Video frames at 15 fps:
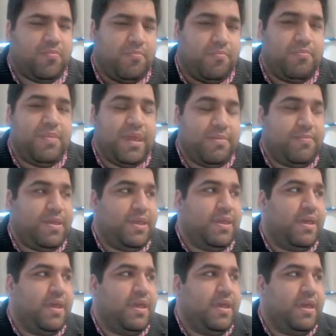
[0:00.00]
maybe
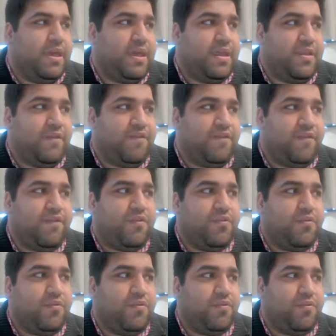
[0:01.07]
in a
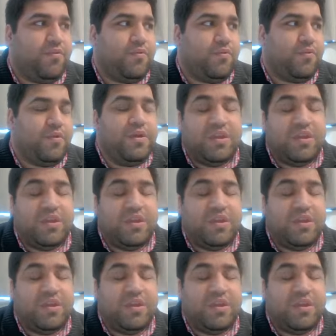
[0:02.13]
few